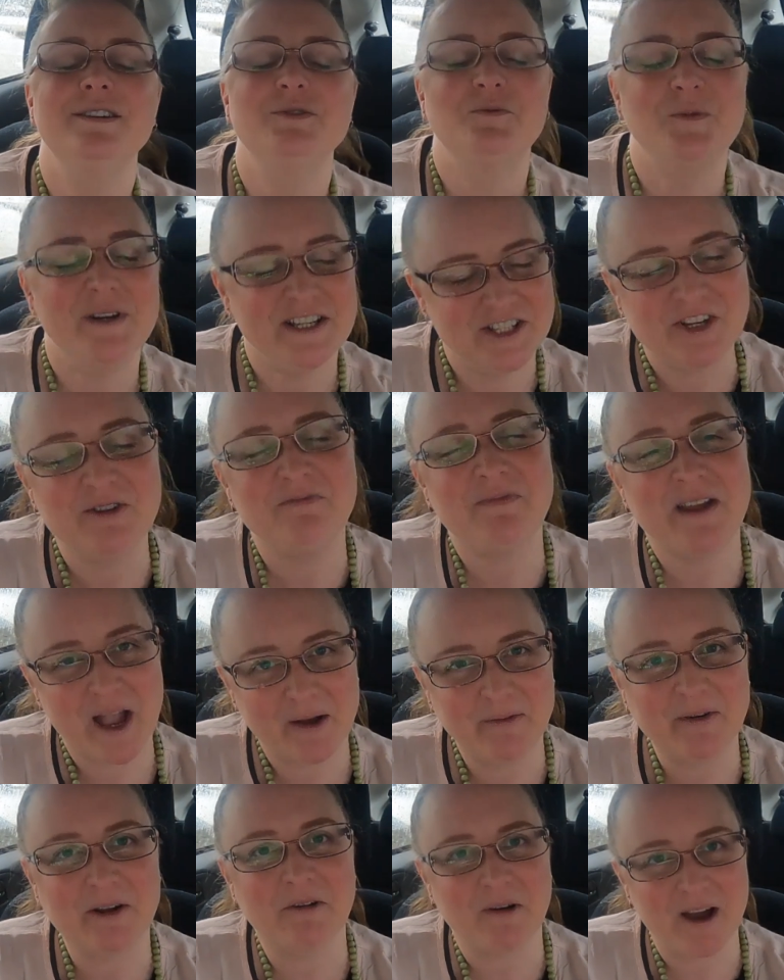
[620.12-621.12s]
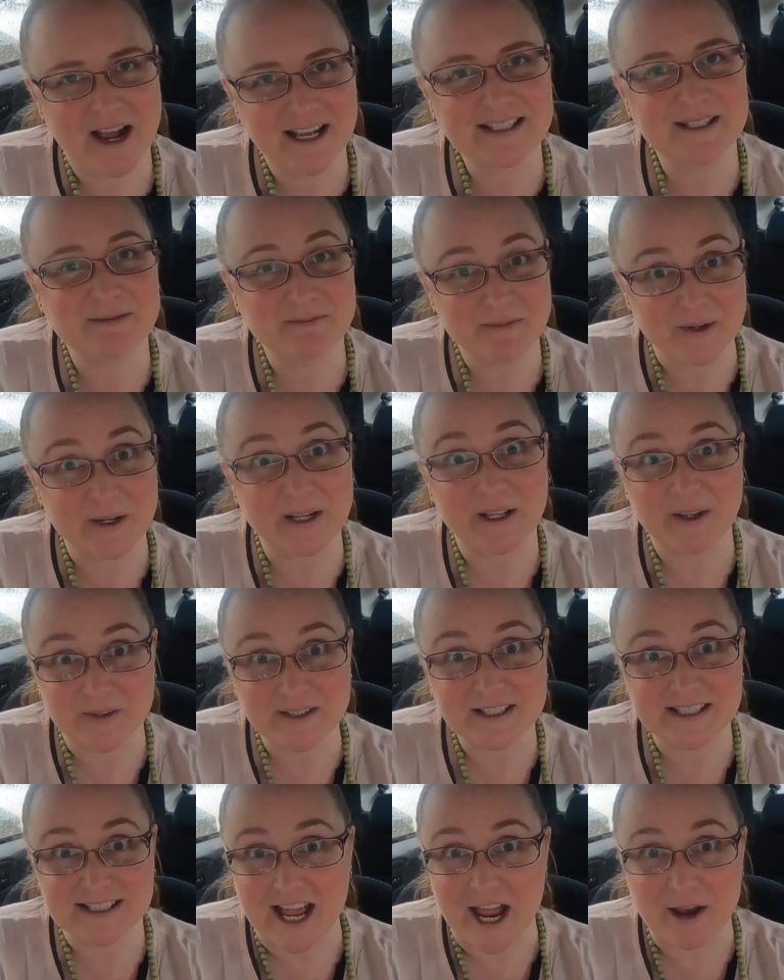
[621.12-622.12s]
we should be able to write some pretty
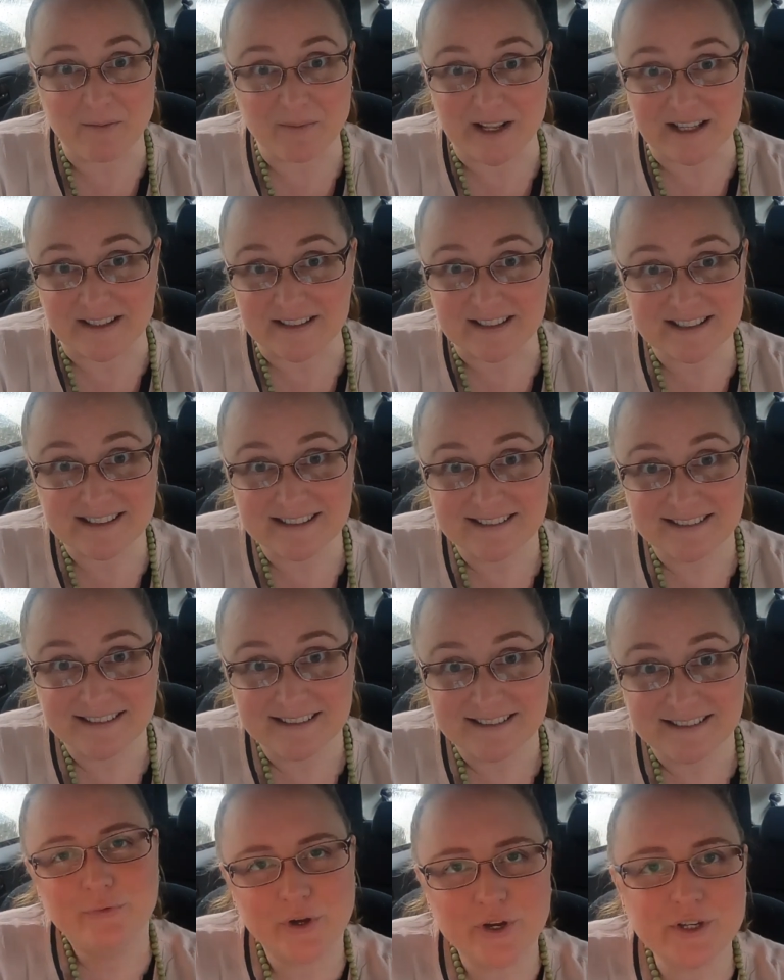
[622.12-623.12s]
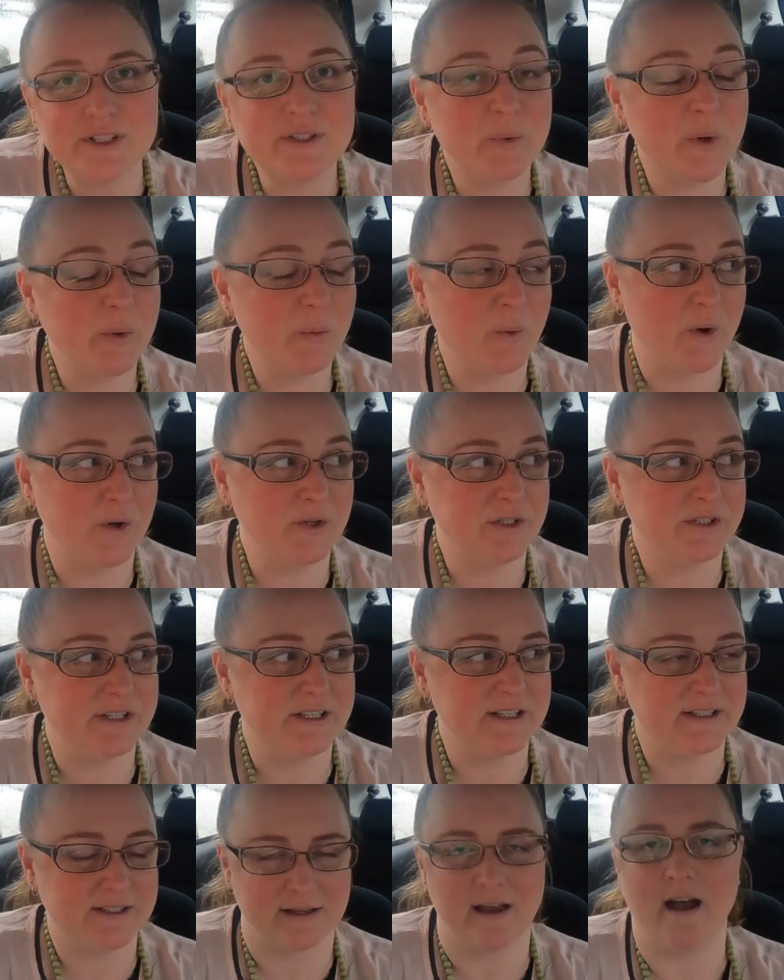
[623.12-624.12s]
good statements. First, we want to
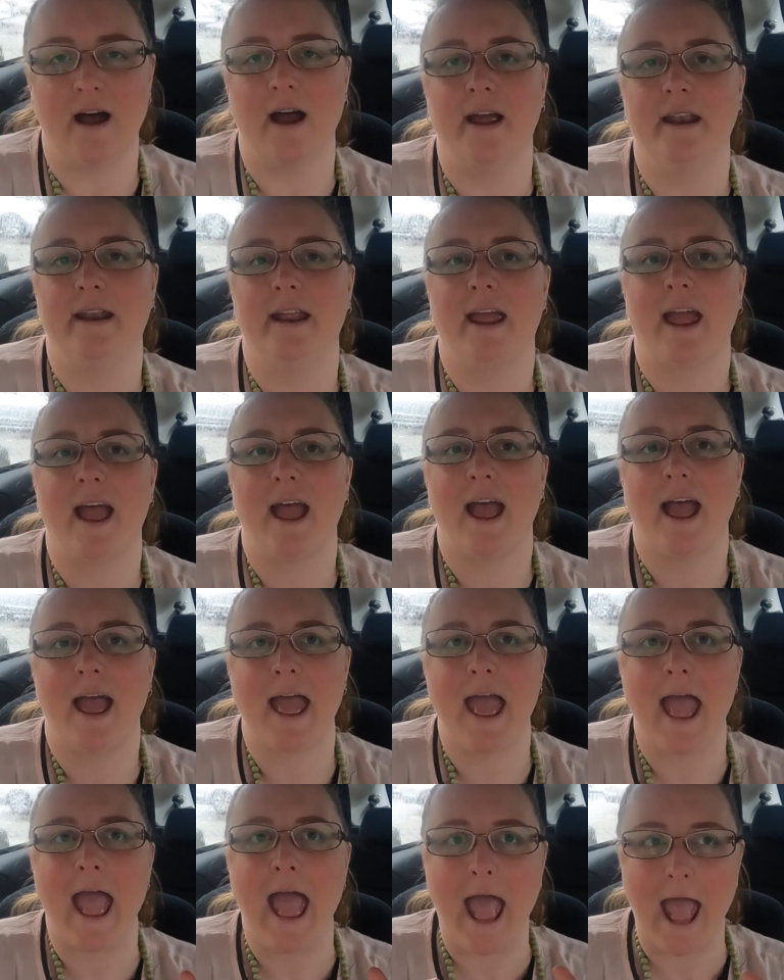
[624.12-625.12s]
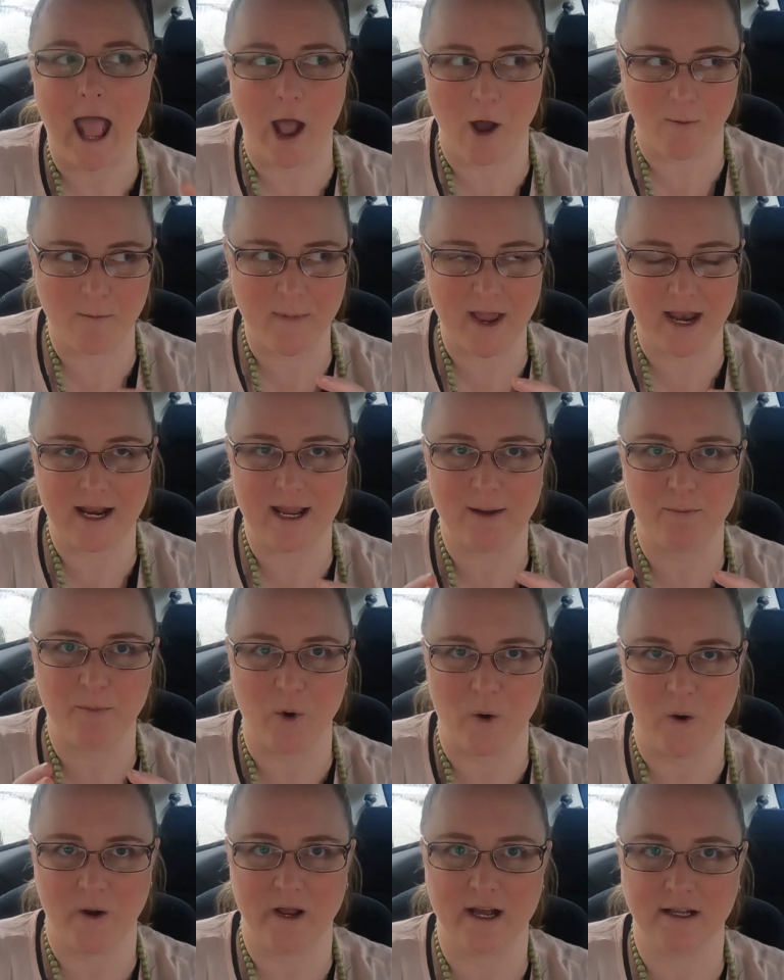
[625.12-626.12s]
decide how many
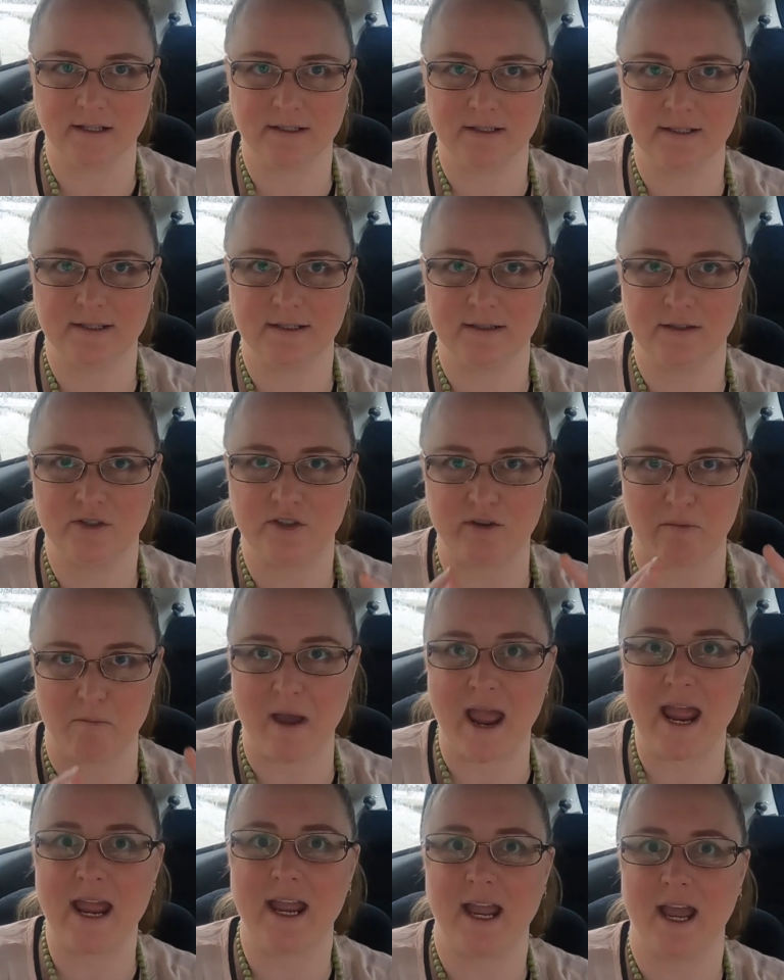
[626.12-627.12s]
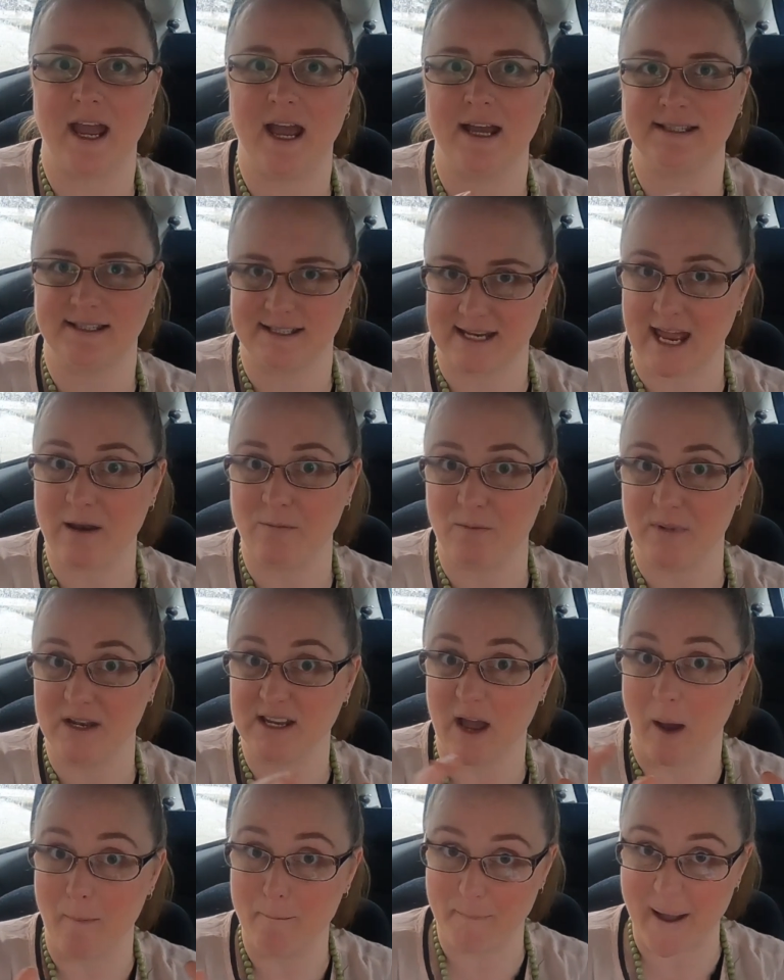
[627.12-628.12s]
products to make a
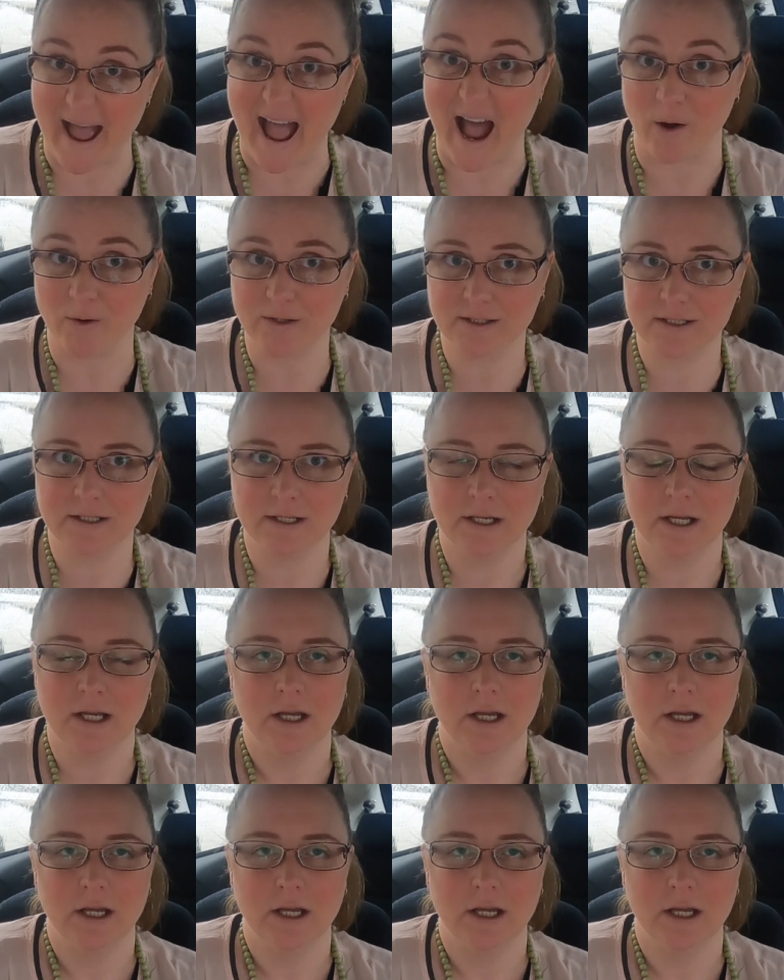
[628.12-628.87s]
statement about.